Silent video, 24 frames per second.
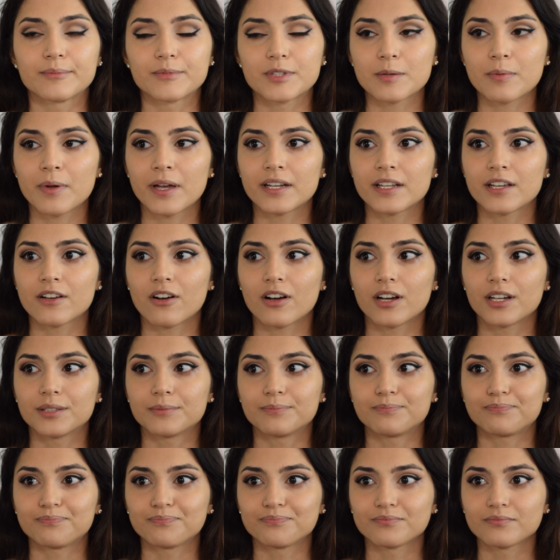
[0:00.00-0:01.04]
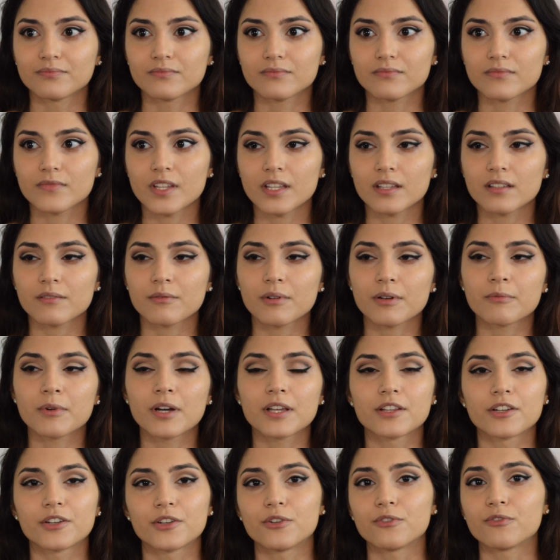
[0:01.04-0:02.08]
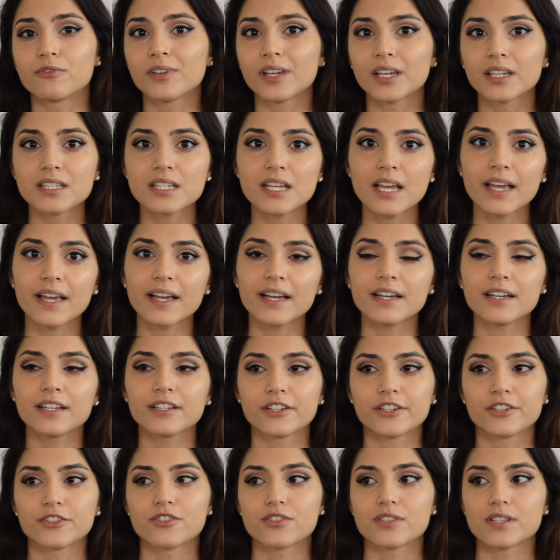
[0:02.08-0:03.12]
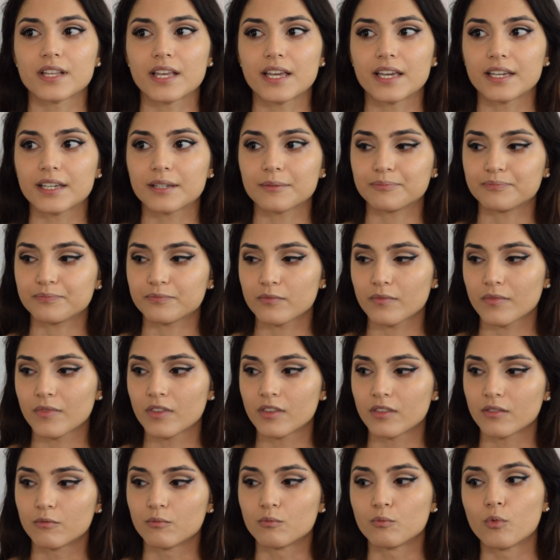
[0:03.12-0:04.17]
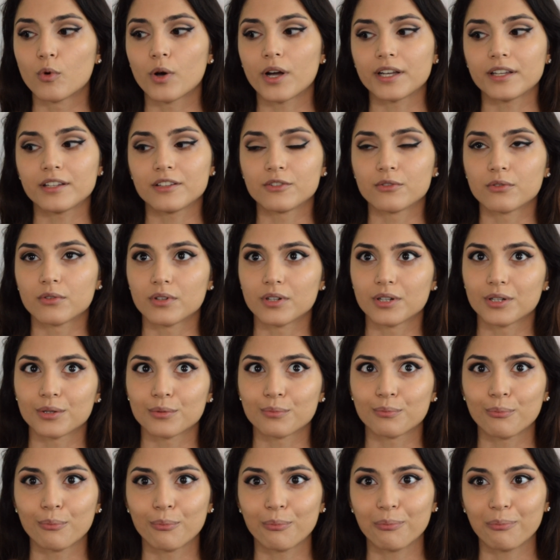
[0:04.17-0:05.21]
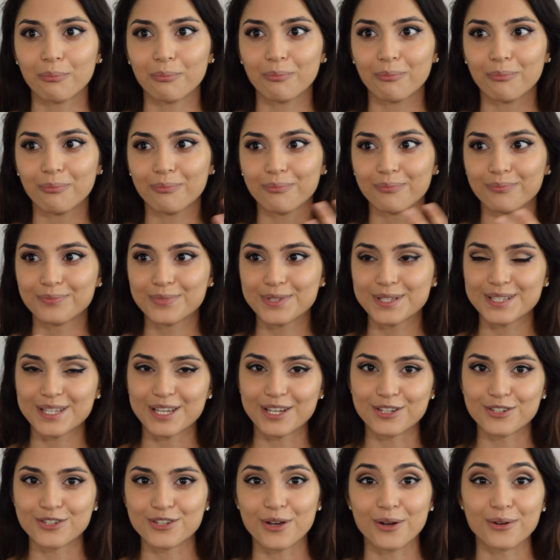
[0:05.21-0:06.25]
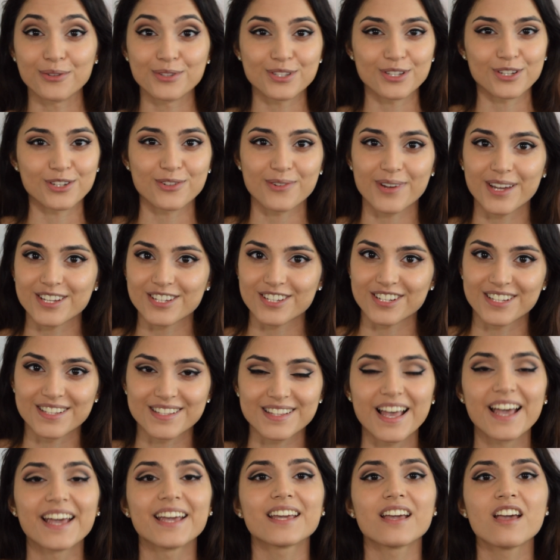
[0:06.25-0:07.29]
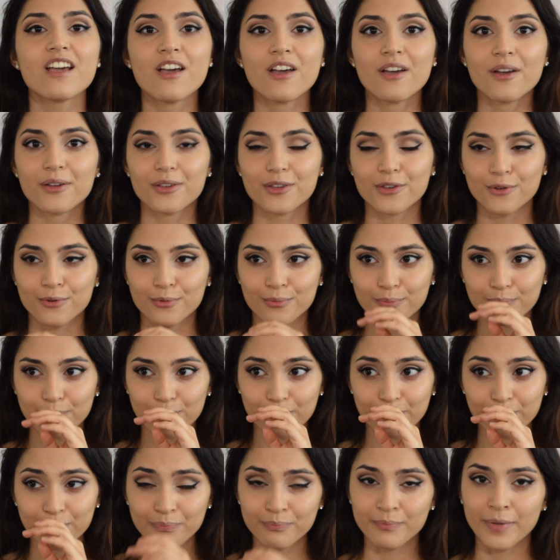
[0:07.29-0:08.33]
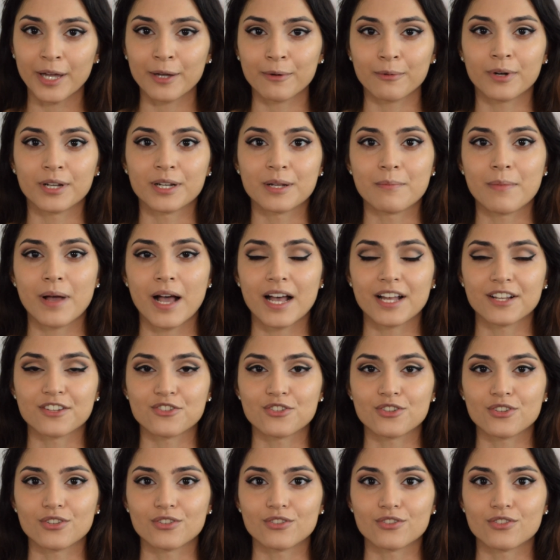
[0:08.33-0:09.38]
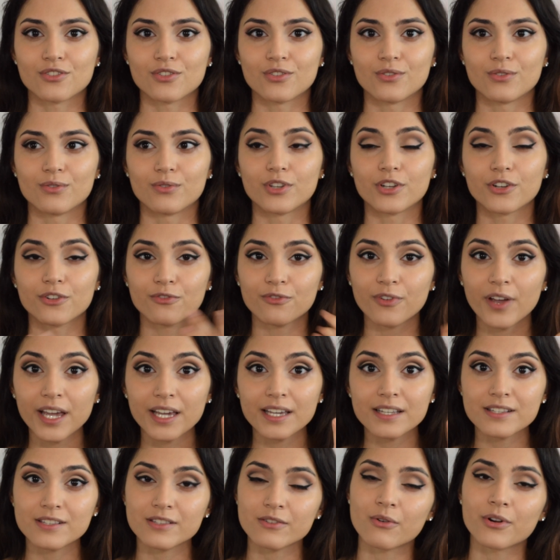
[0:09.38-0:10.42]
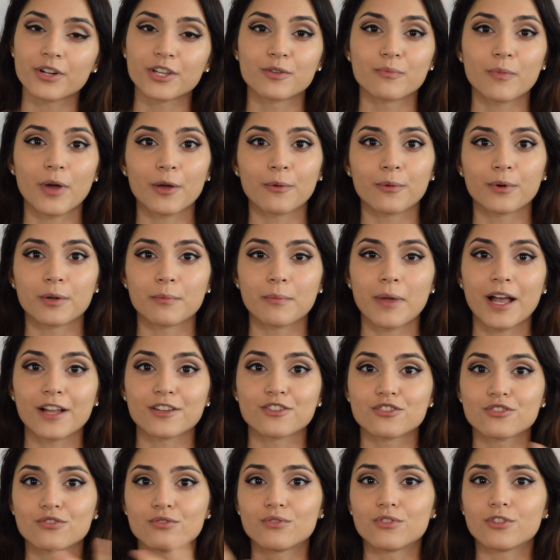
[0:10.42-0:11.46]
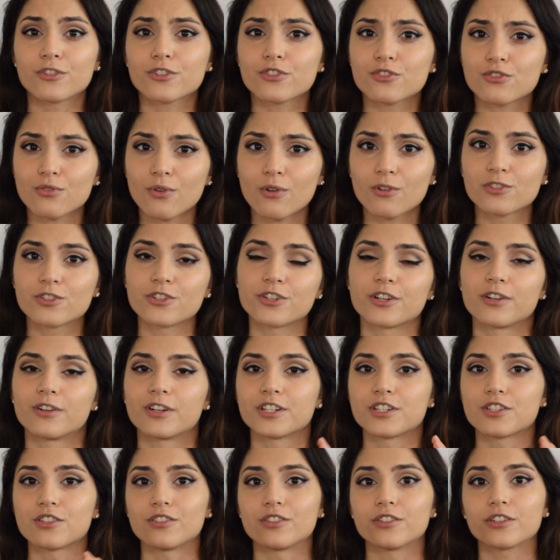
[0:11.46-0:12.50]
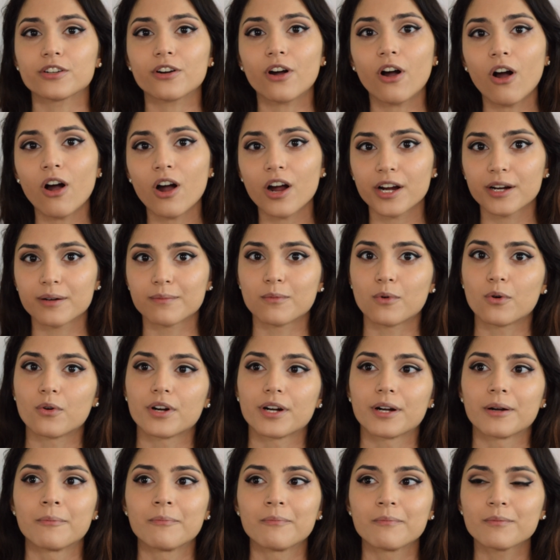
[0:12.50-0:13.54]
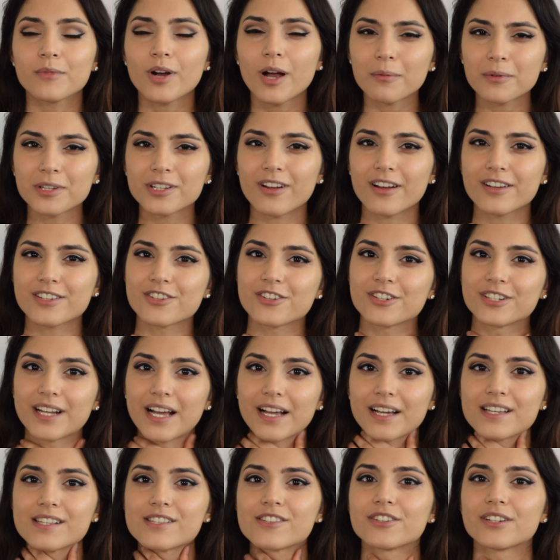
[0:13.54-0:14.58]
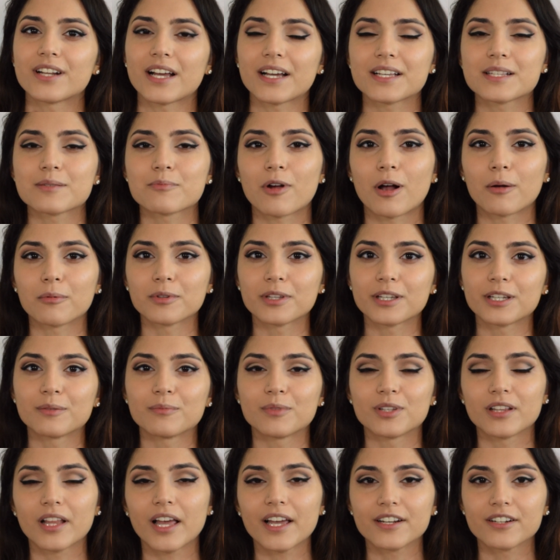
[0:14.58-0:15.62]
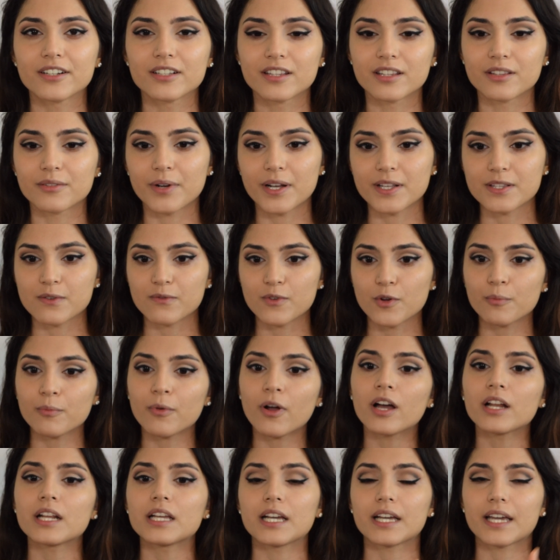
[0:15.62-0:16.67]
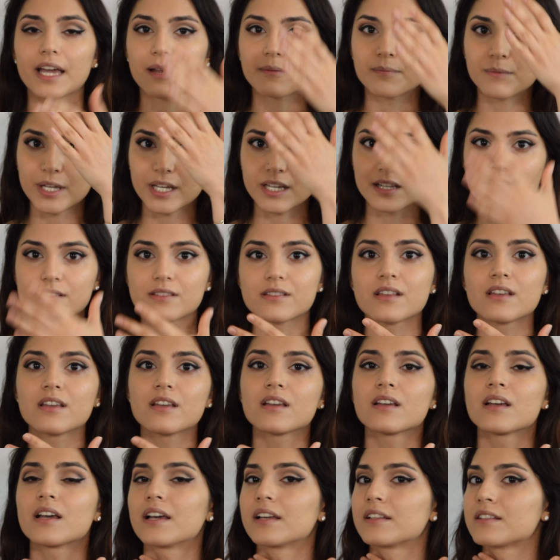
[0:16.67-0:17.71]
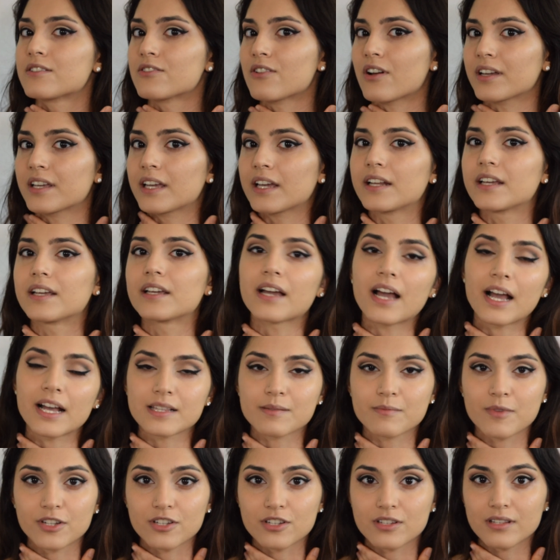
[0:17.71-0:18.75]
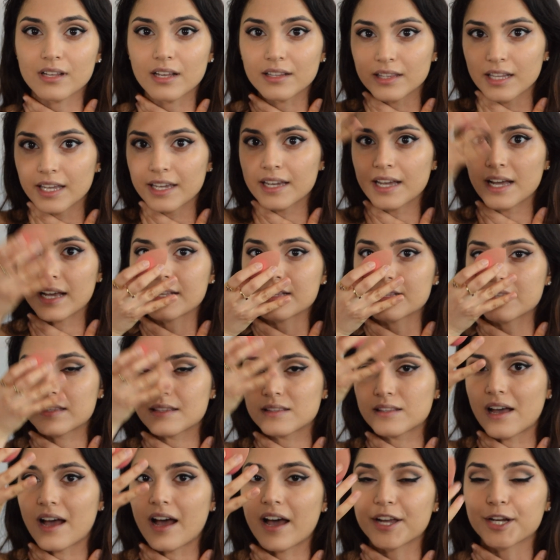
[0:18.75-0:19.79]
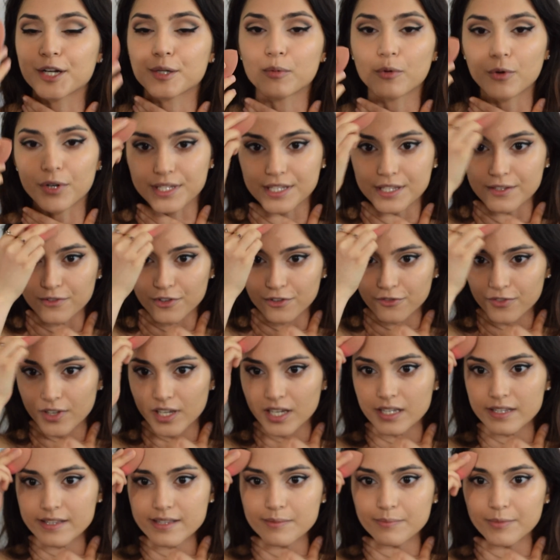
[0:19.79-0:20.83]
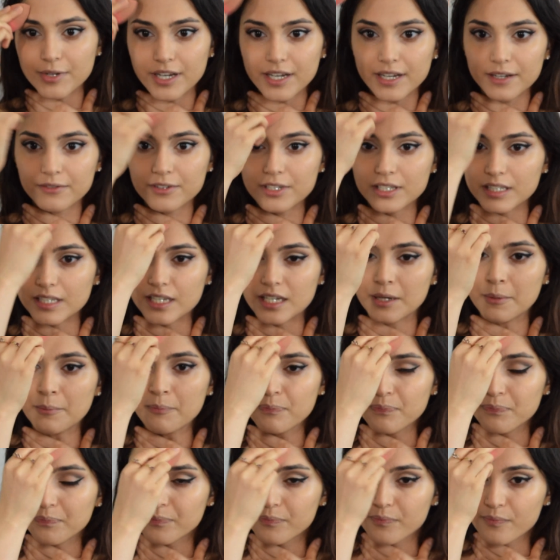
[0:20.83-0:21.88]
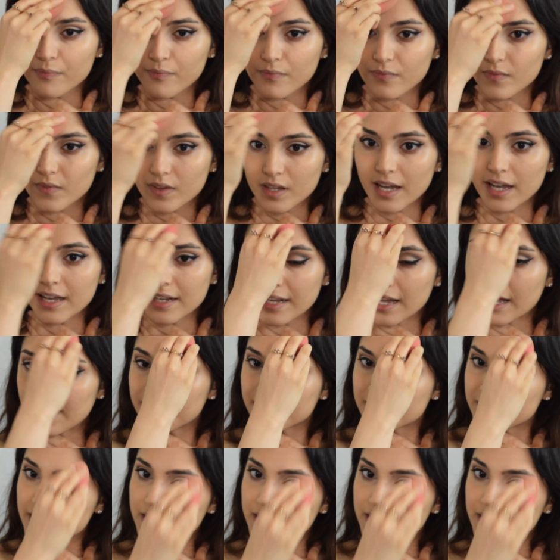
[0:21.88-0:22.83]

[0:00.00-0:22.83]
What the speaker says: depending on whether you fake tan or just like what your skin tone situation is like, you might want to match to your face, or you might want to match to your shoulder or to your arm, or probably not to your neck, because your neck is probably going to be lighter than the rest of your body, again because it's not getting as much sunlight as the higher points of your face. But really kind of have